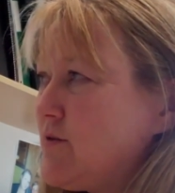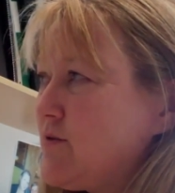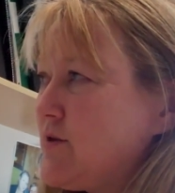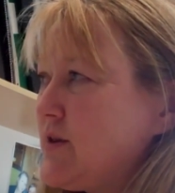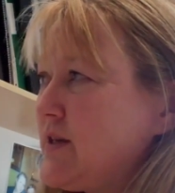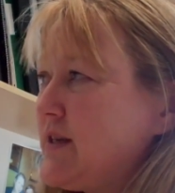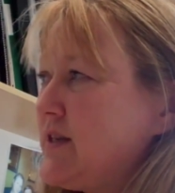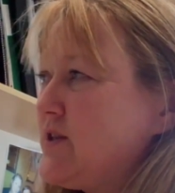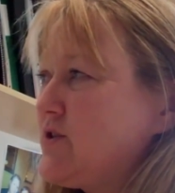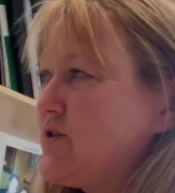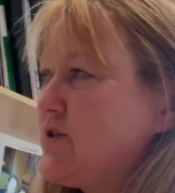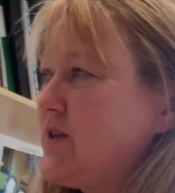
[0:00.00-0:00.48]

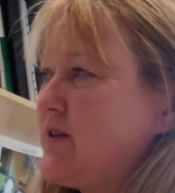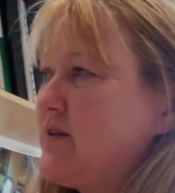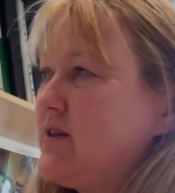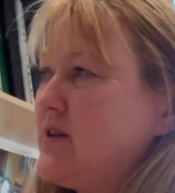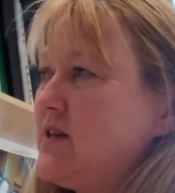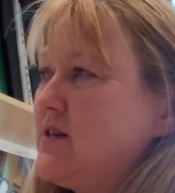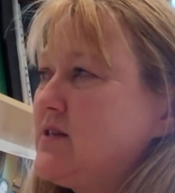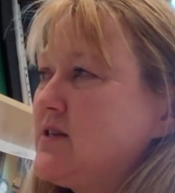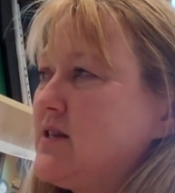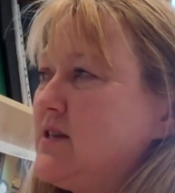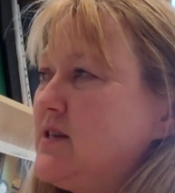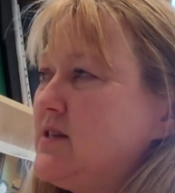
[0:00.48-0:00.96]
really interesting
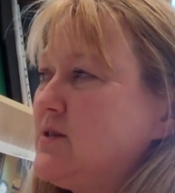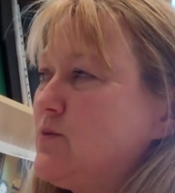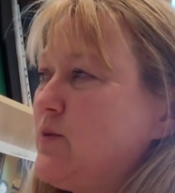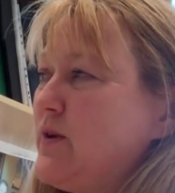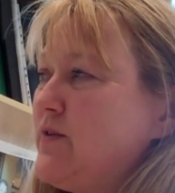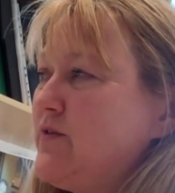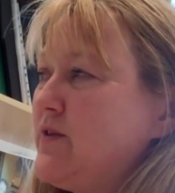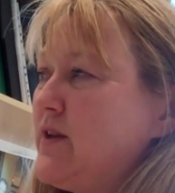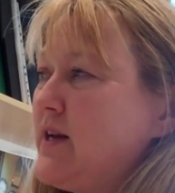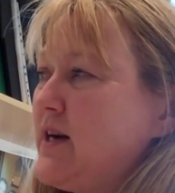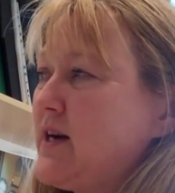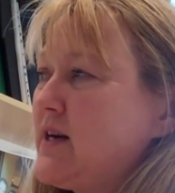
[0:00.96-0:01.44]
thing is
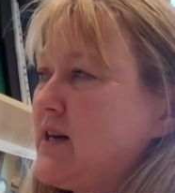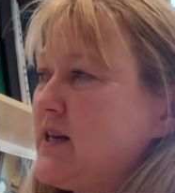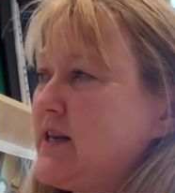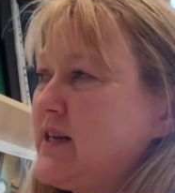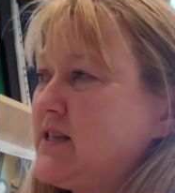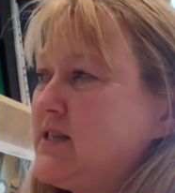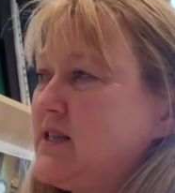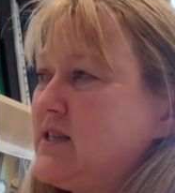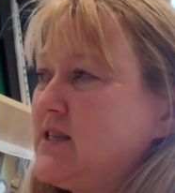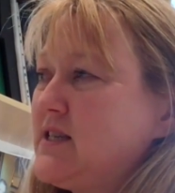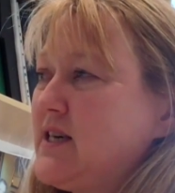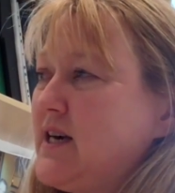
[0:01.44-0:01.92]
we're now
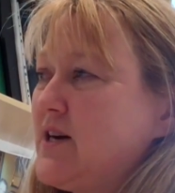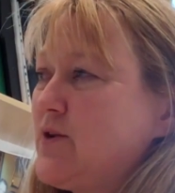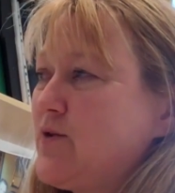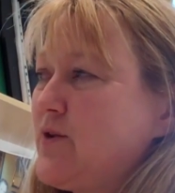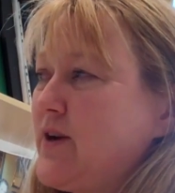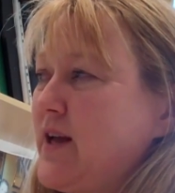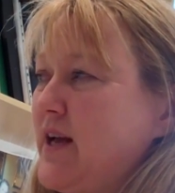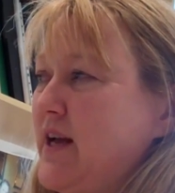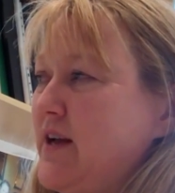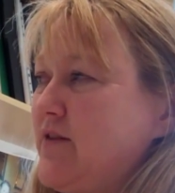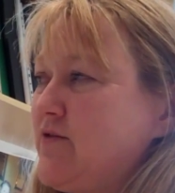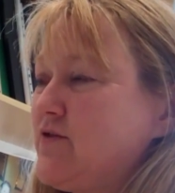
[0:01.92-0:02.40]
collecting data
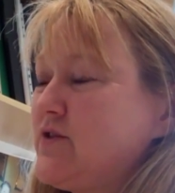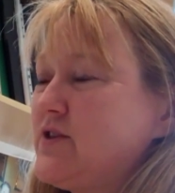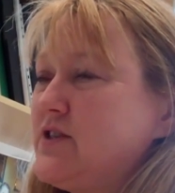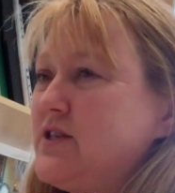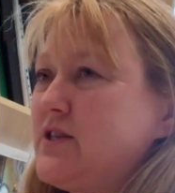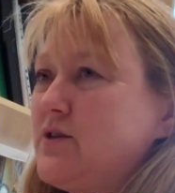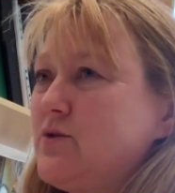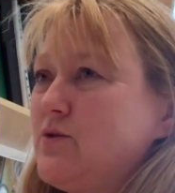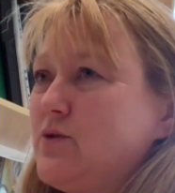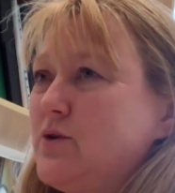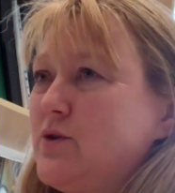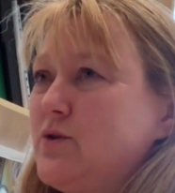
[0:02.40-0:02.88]
on every
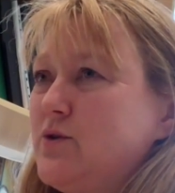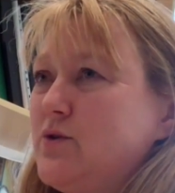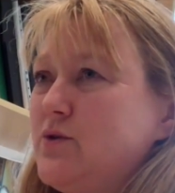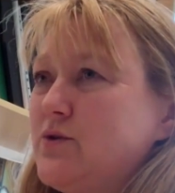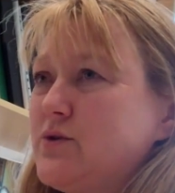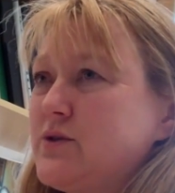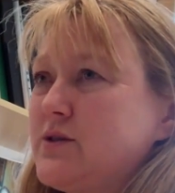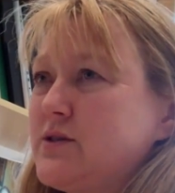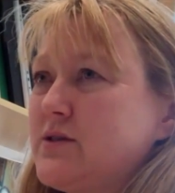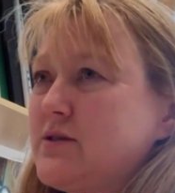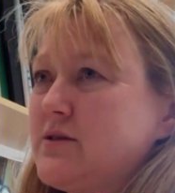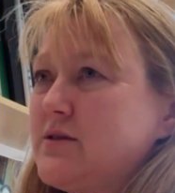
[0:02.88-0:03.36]
single
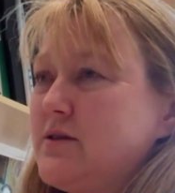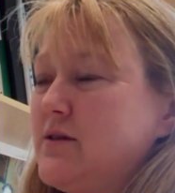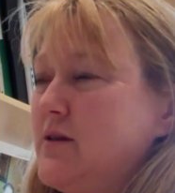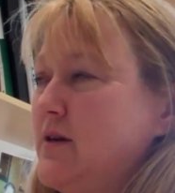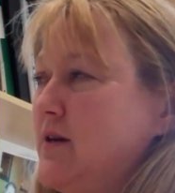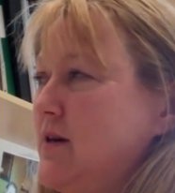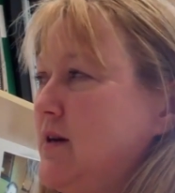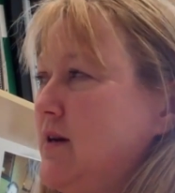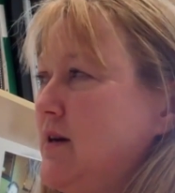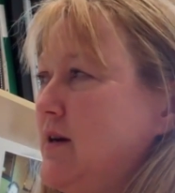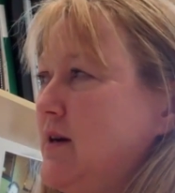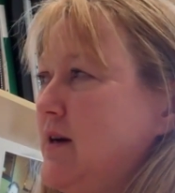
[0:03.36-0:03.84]
course,
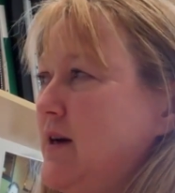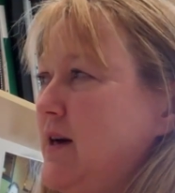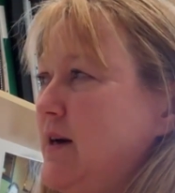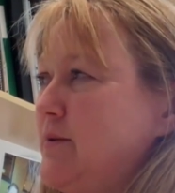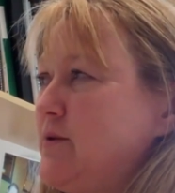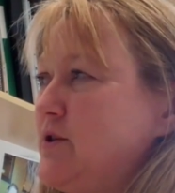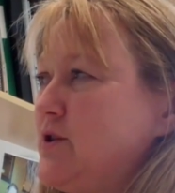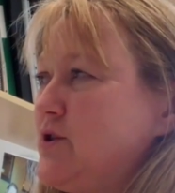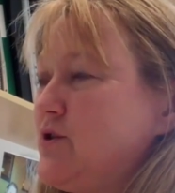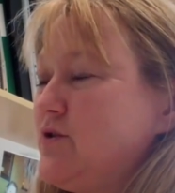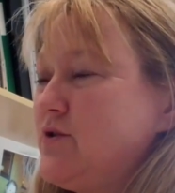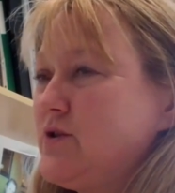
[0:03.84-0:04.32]
how
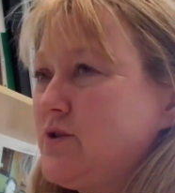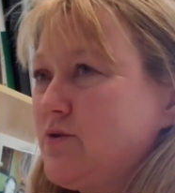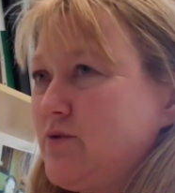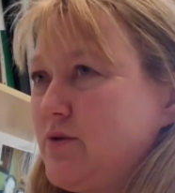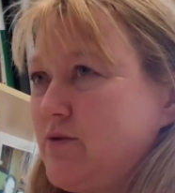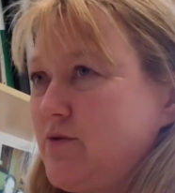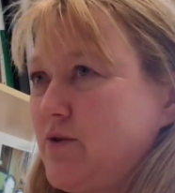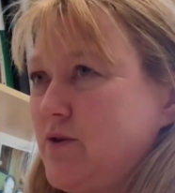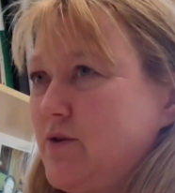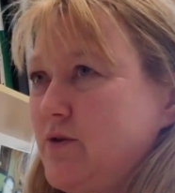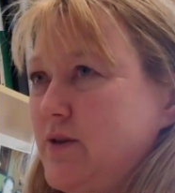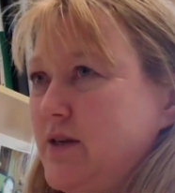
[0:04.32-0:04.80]
many students are
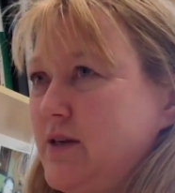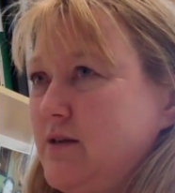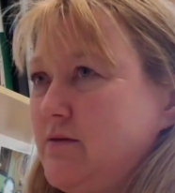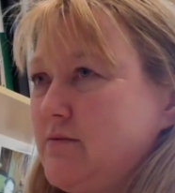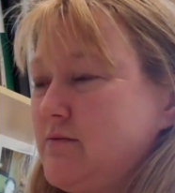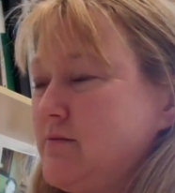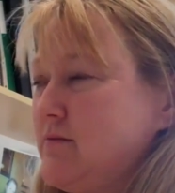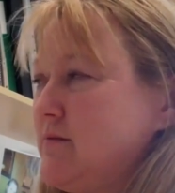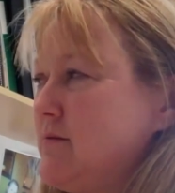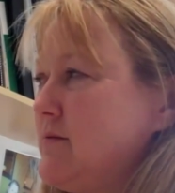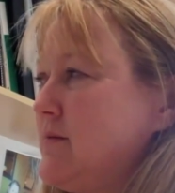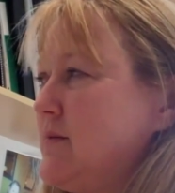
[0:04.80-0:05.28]
enrolling,
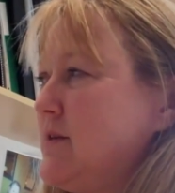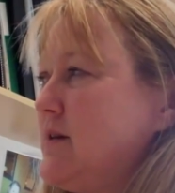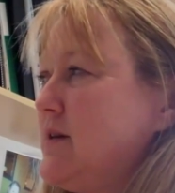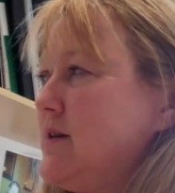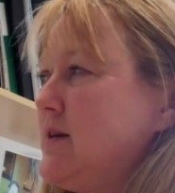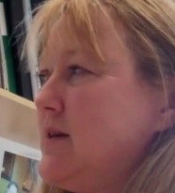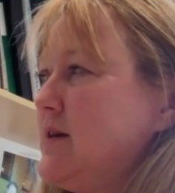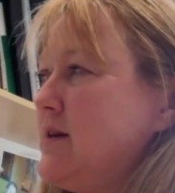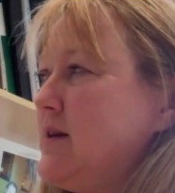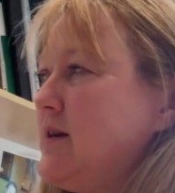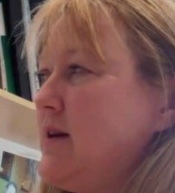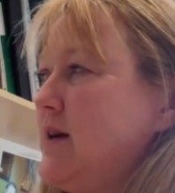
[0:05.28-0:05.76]

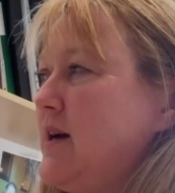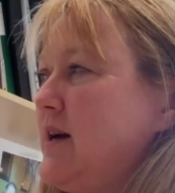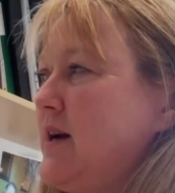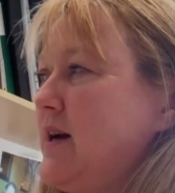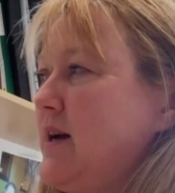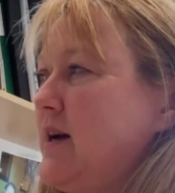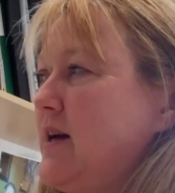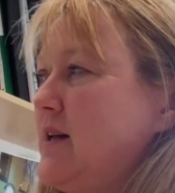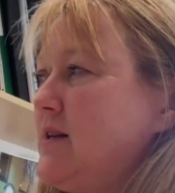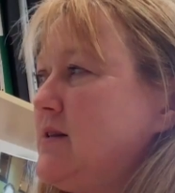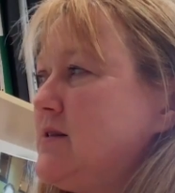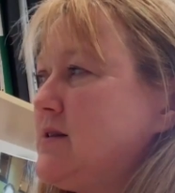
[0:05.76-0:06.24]

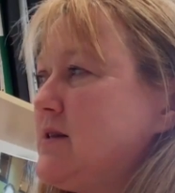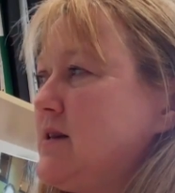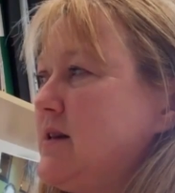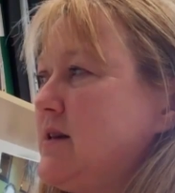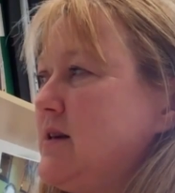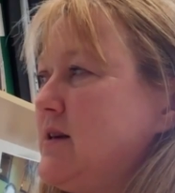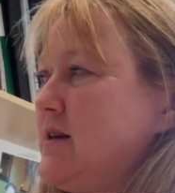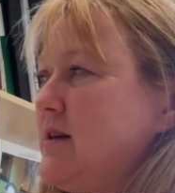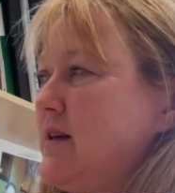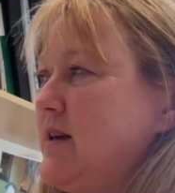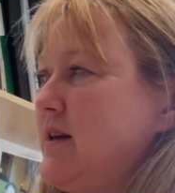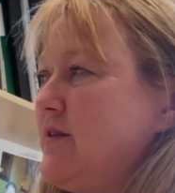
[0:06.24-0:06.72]
and
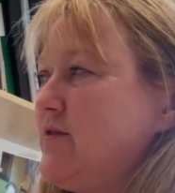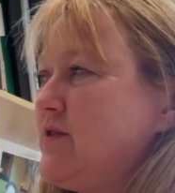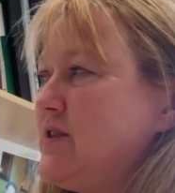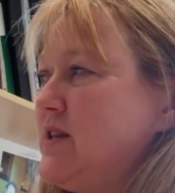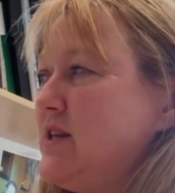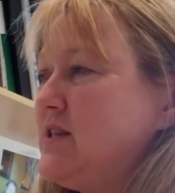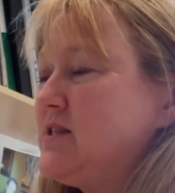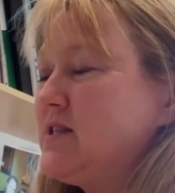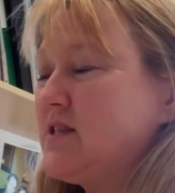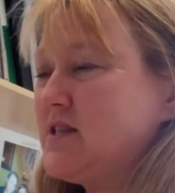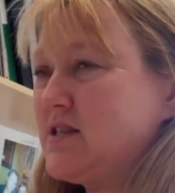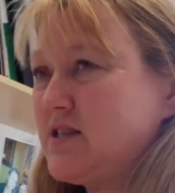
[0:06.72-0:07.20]
is
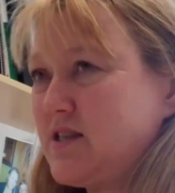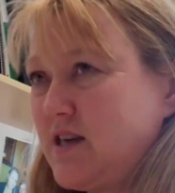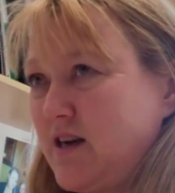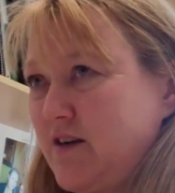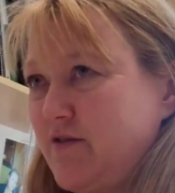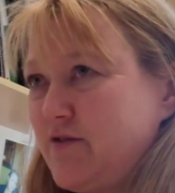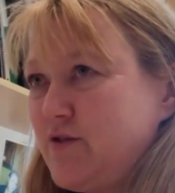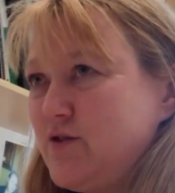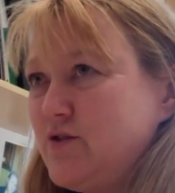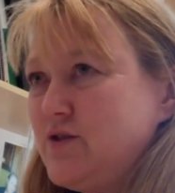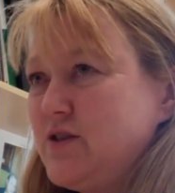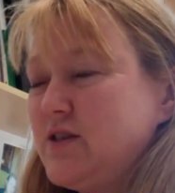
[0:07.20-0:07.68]
the
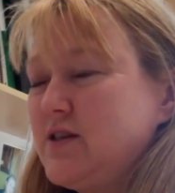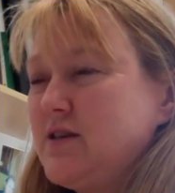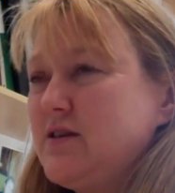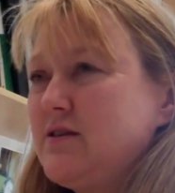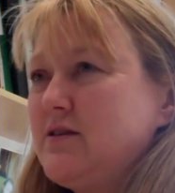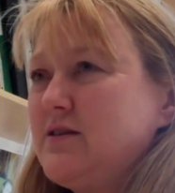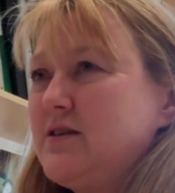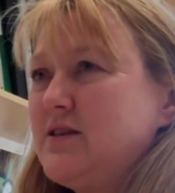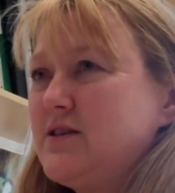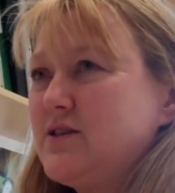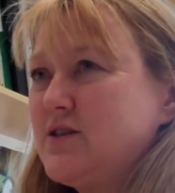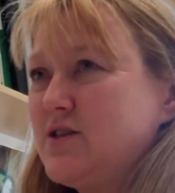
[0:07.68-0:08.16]
staff using
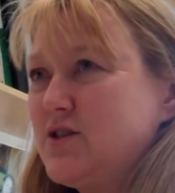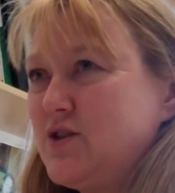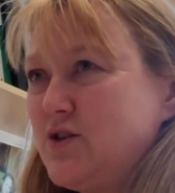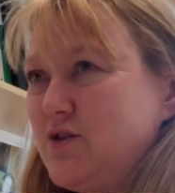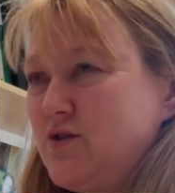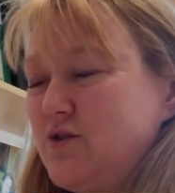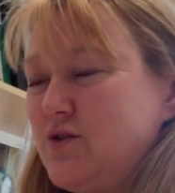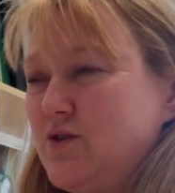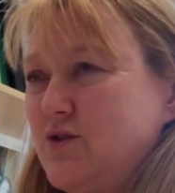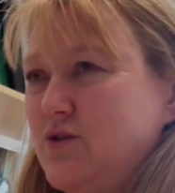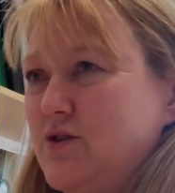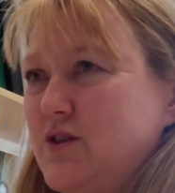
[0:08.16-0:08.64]
it? Is the
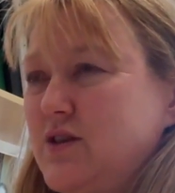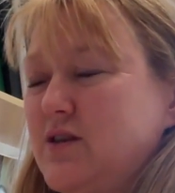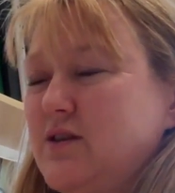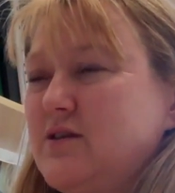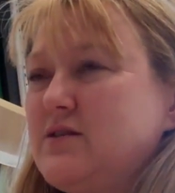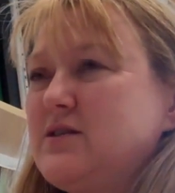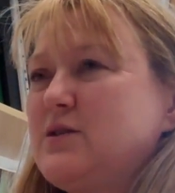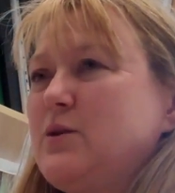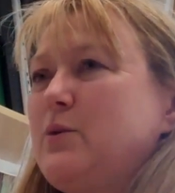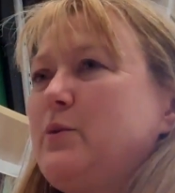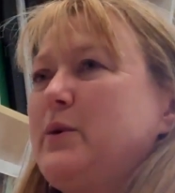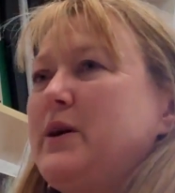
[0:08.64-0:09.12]
student using
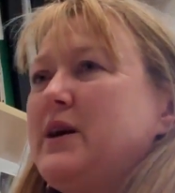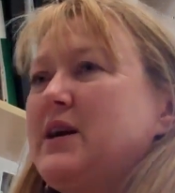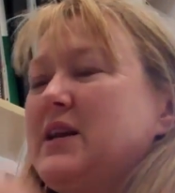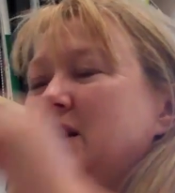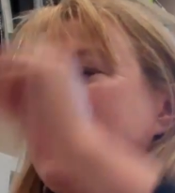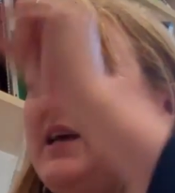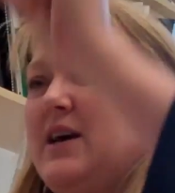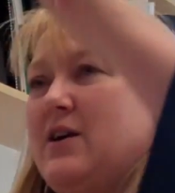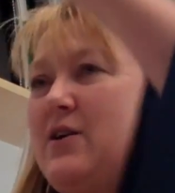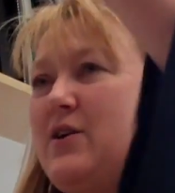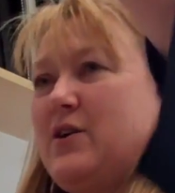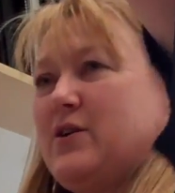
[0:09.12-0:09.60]
it? So we
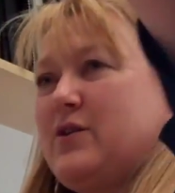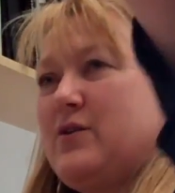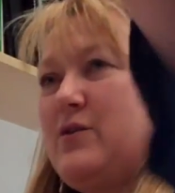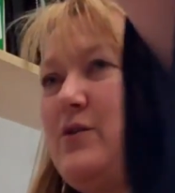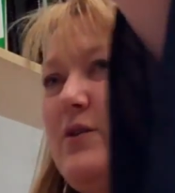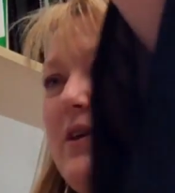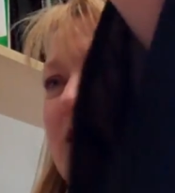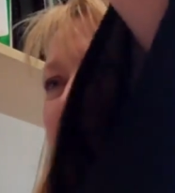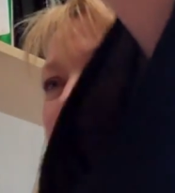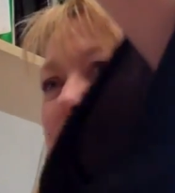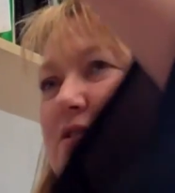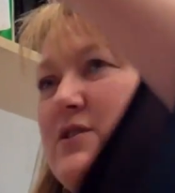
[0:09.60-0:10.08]
can now go
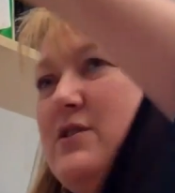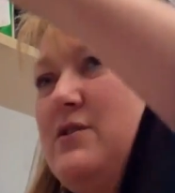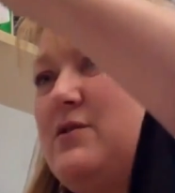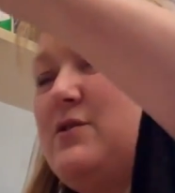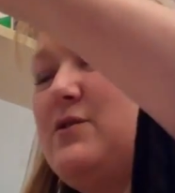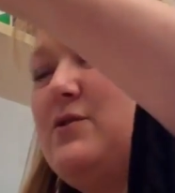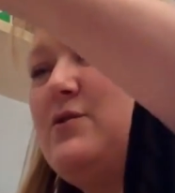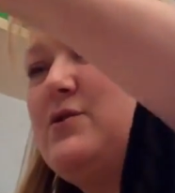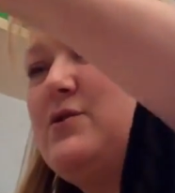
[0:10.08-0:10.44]
through every single